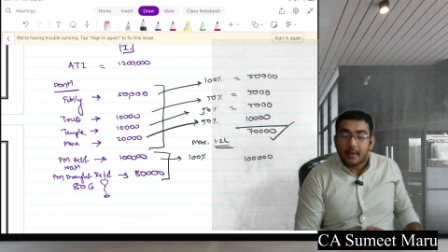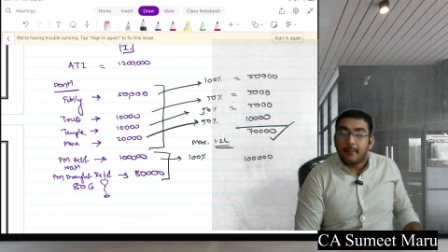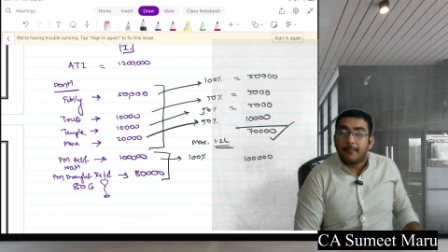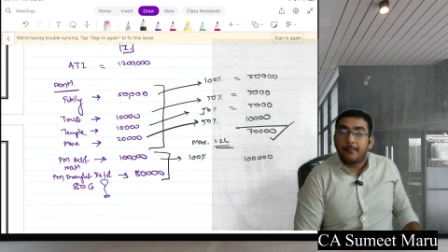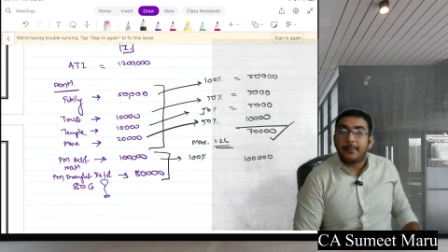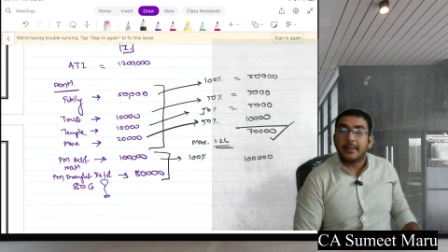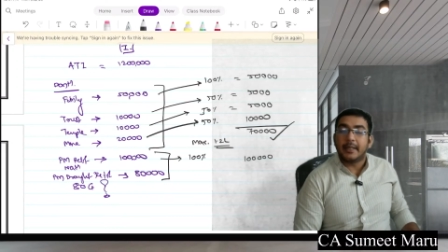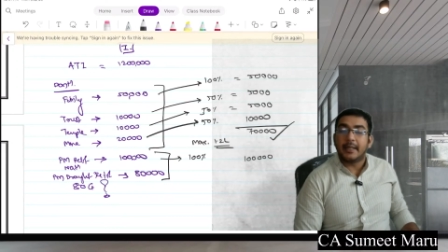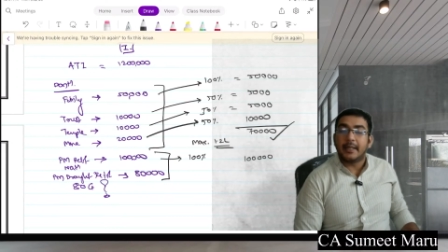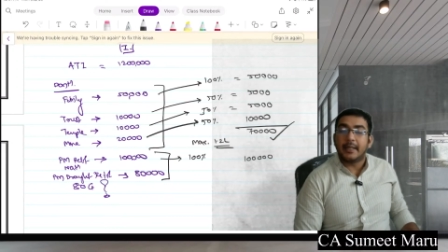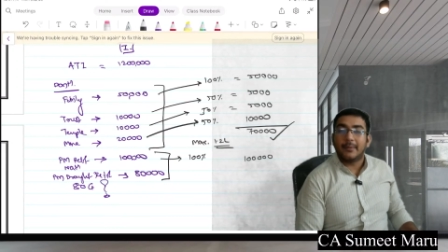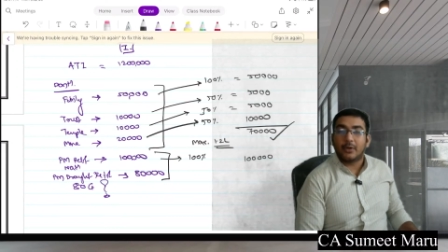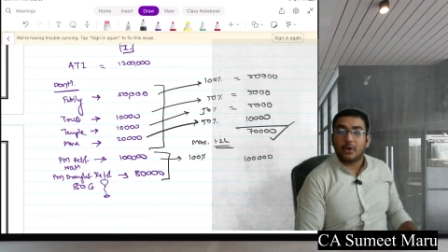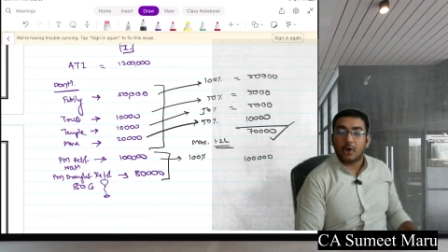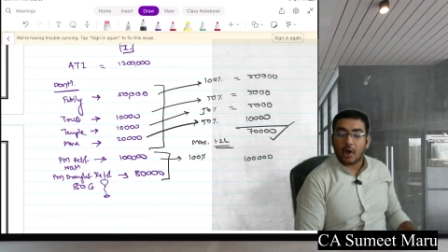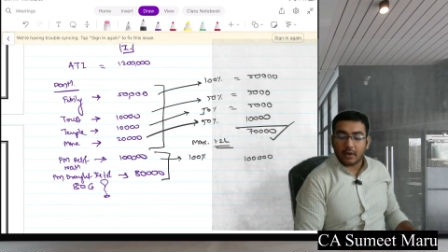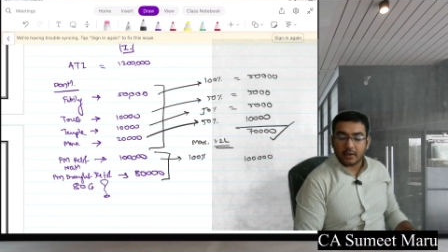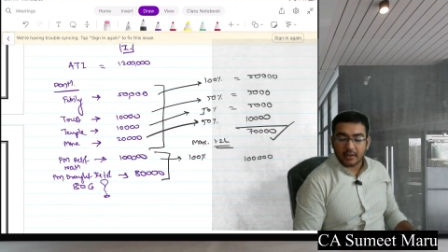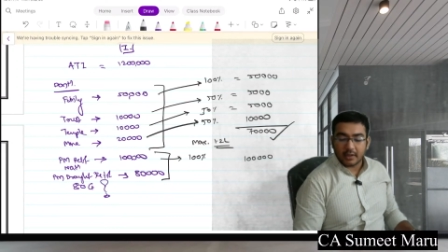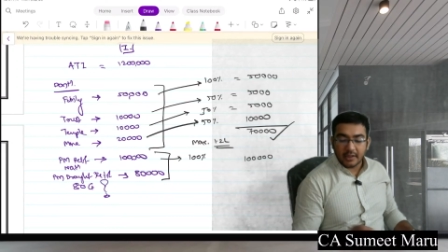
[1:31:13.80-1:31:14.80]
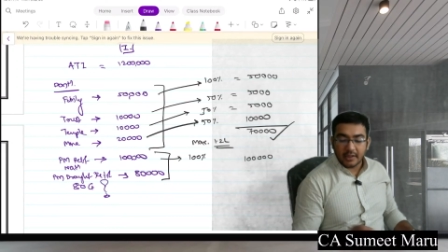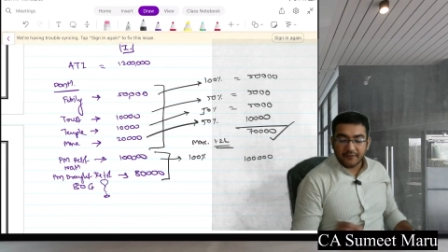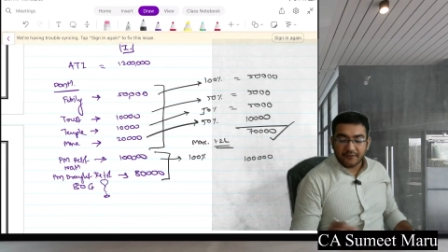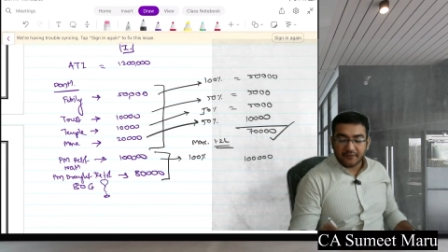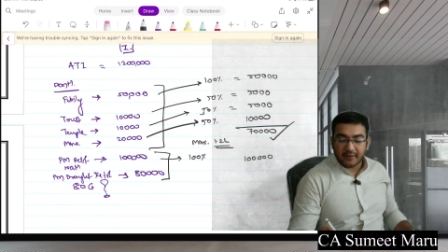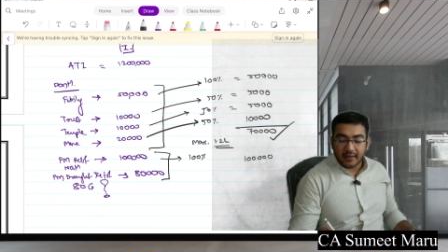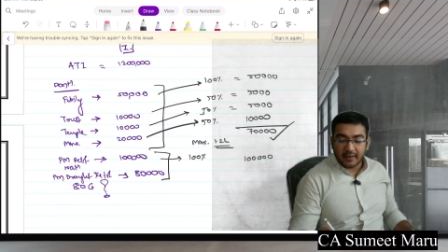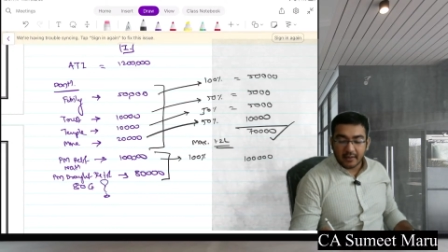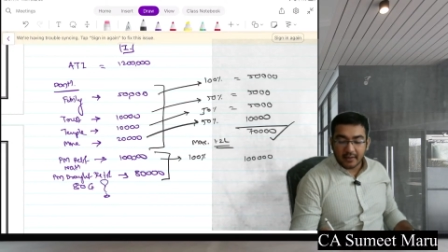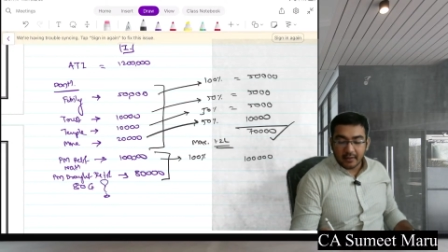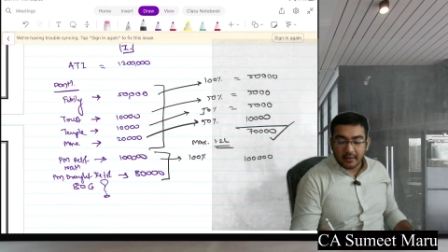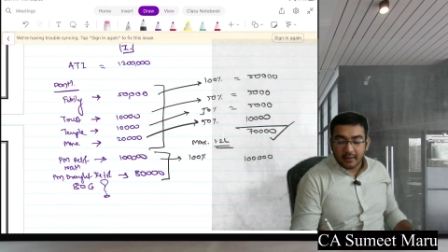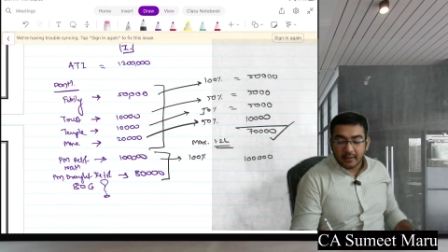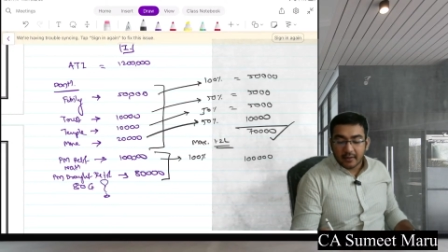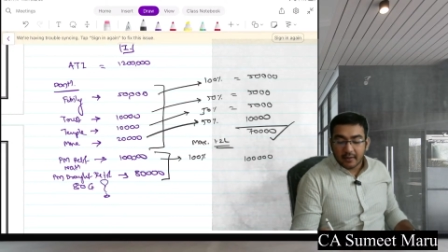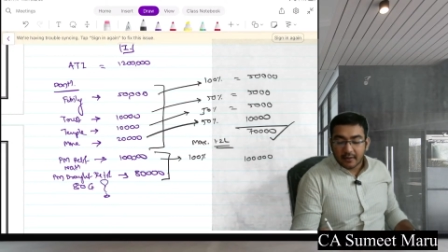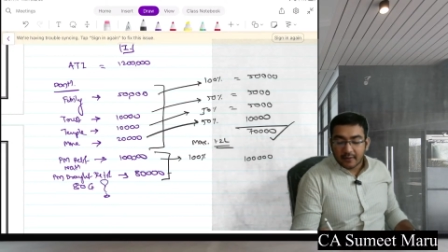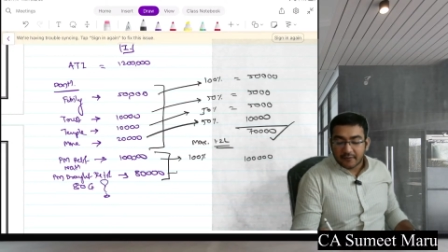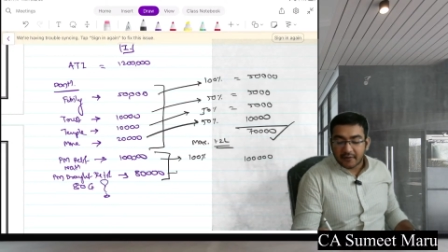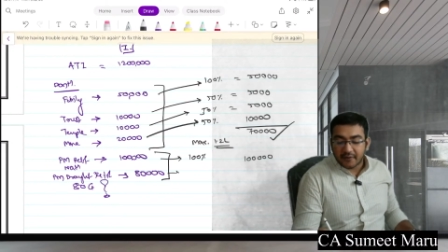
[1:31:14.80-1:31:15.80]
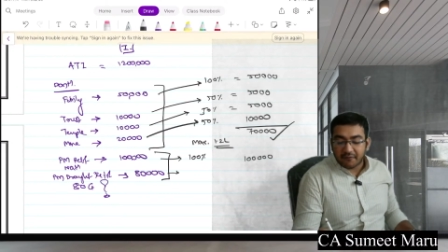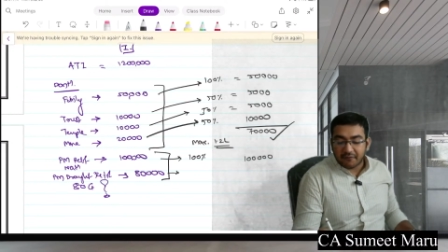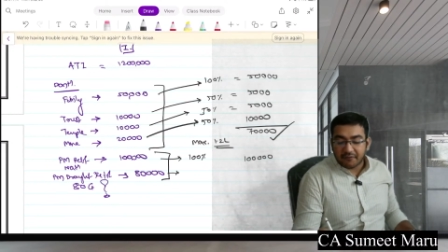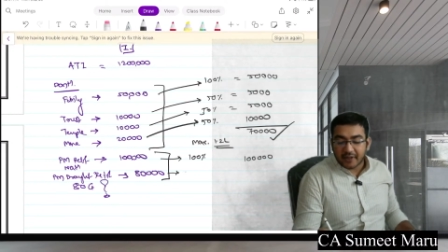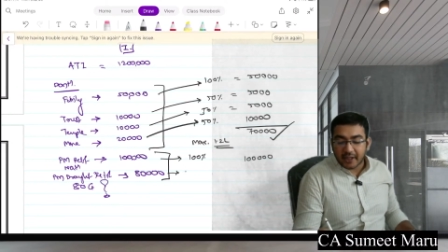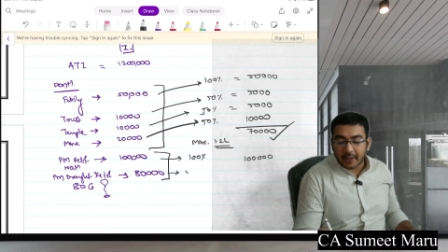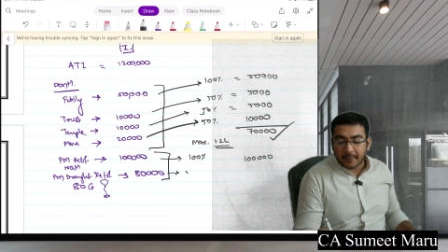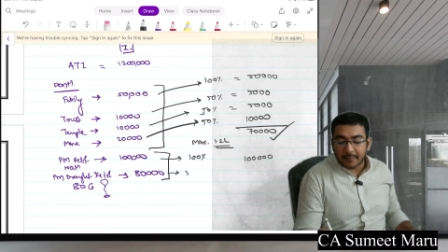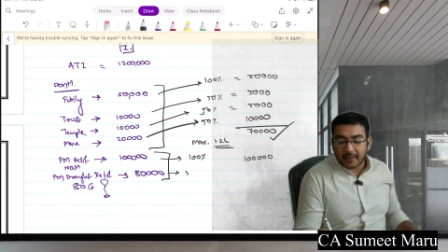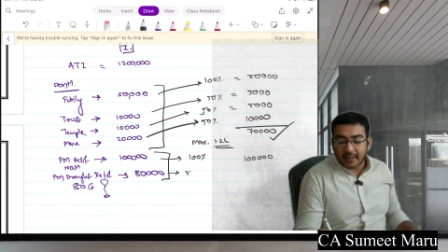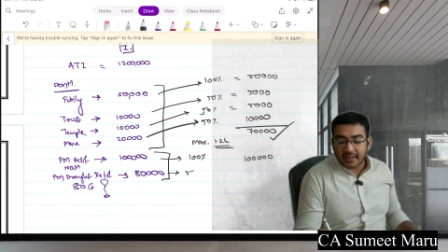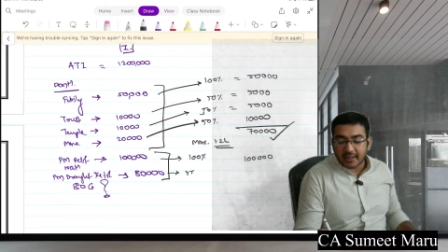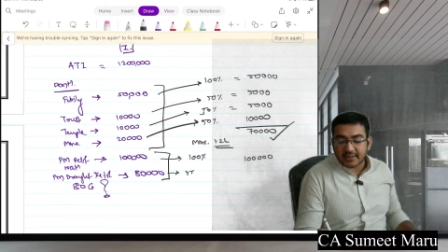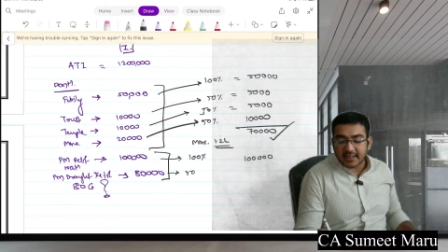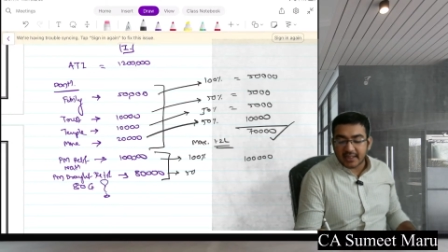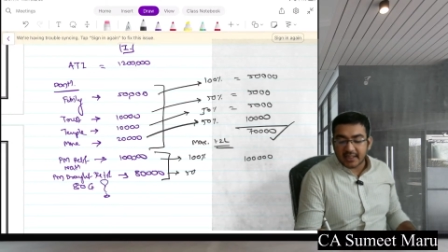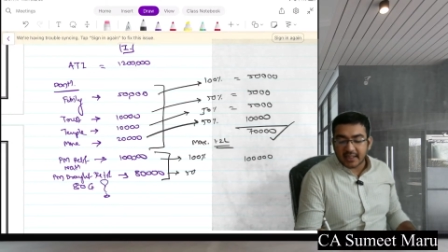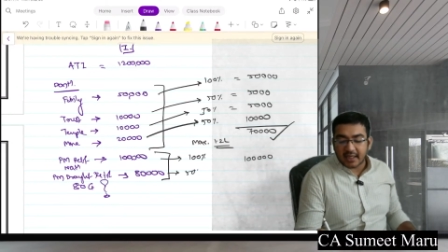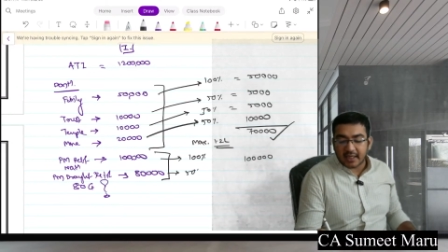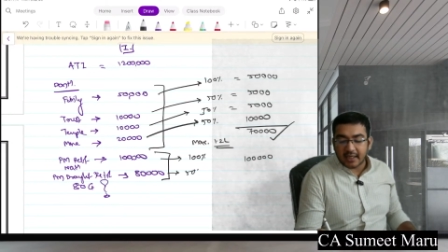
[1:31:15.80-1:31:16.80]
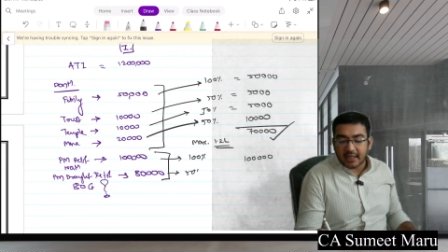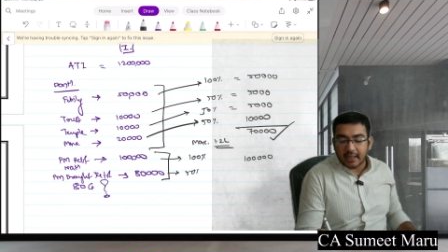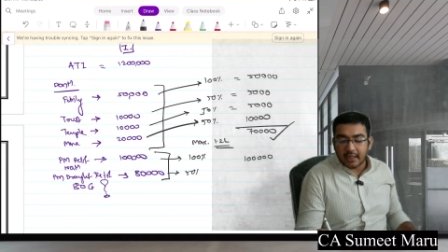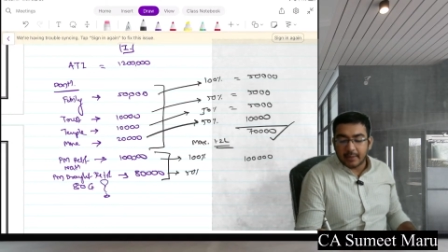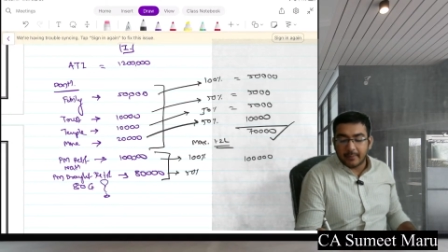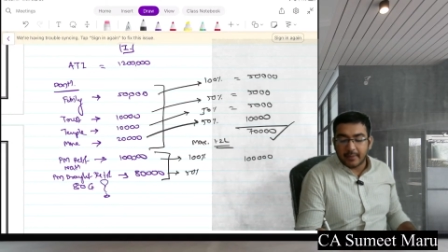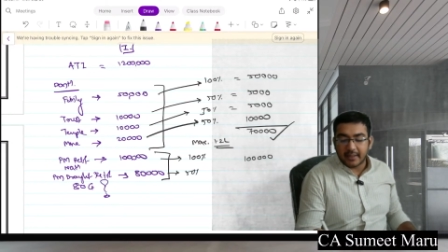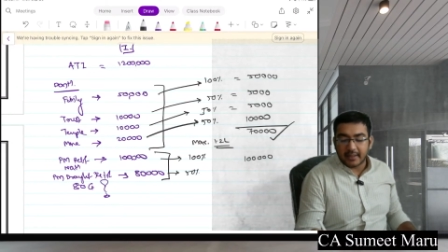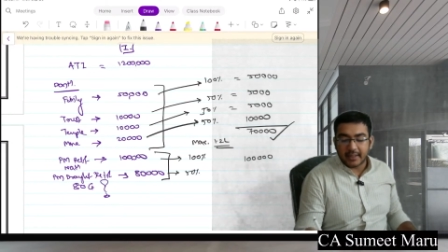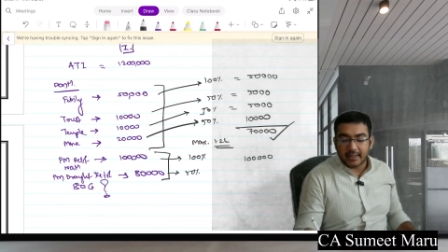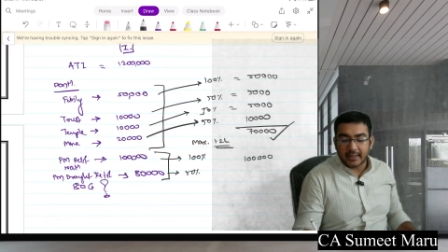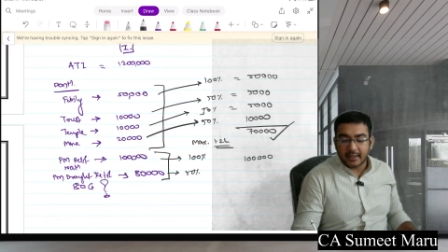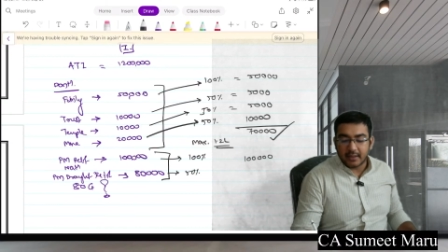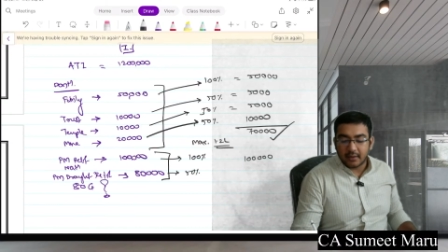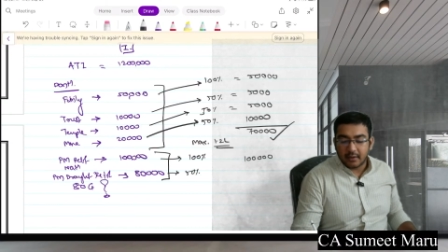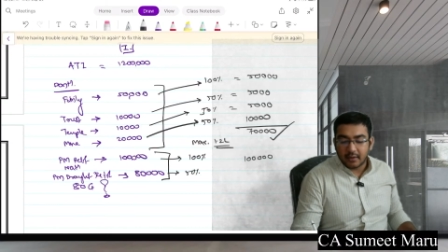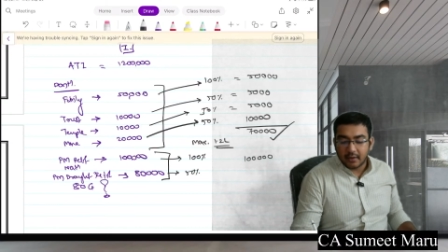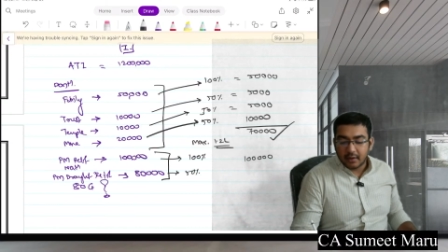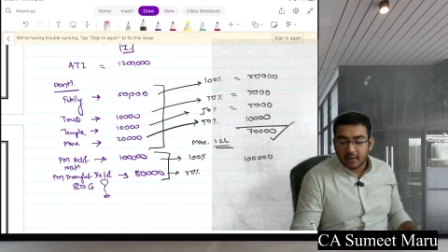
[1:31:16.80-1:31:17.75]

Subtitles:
PM Drought Relief Fund 50% unlimited.